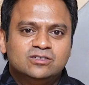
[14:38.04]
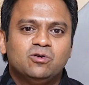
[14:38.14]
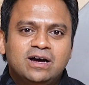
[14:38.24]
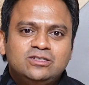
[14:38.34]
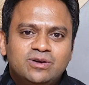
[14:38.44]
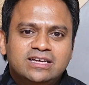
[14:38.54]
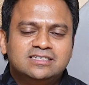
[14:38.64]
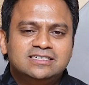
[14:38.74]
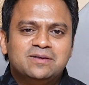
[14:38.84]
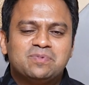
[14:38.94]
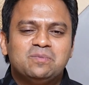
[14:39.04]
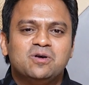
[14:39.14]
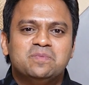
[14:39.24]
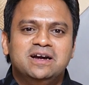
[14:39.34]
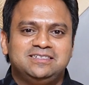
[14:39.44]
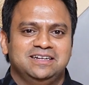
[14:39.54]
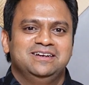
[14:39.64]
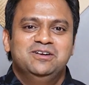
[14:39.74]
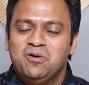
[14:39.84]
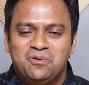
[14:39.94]
So why should I sit and promote medicine?
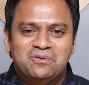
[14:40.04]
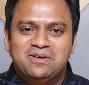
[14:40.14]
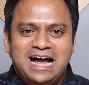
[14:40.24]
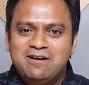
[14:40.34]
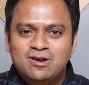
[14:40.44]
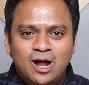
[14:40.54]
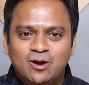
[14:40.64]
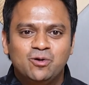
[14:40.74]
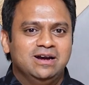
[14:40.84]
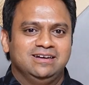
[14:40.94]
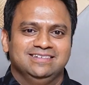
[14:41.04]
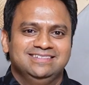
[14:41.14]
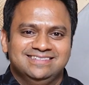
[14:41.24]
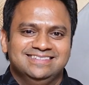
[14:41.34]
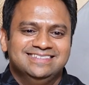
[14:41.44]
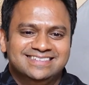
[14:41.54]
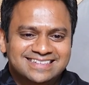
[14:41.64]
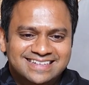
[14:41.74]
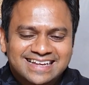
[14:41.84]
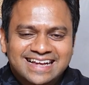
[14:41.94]
No, I will not do it.
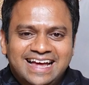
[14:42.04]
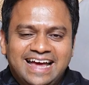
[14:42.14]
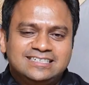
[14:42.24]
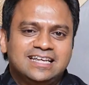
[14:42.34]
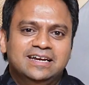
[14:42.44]
Excellent.